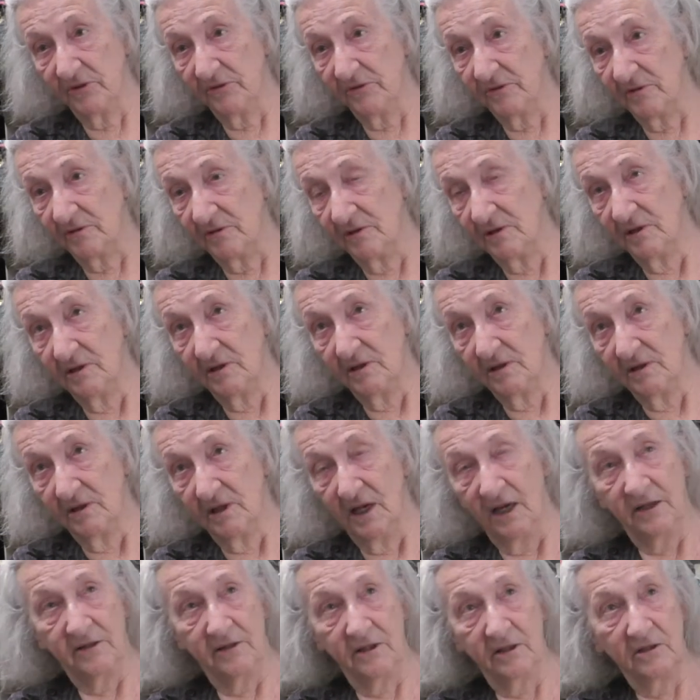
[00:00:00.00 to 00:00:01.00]

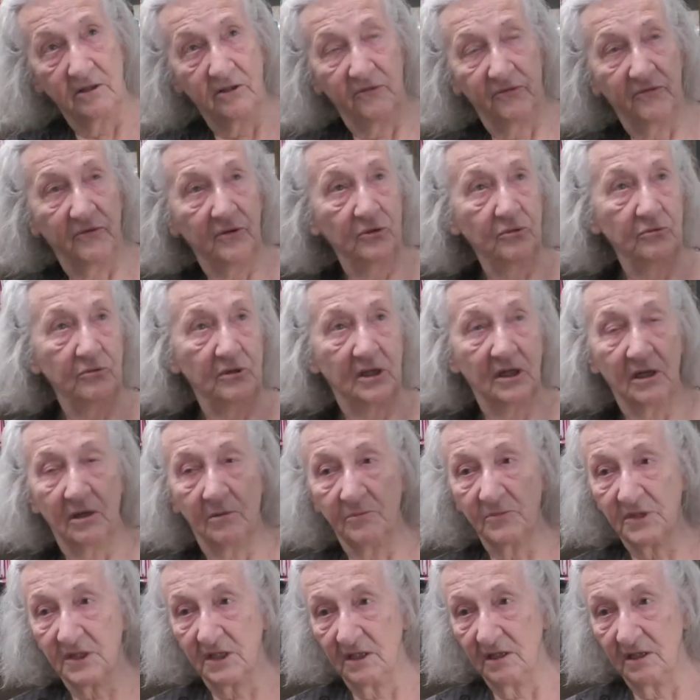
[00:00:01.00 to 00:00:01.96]
the flute comes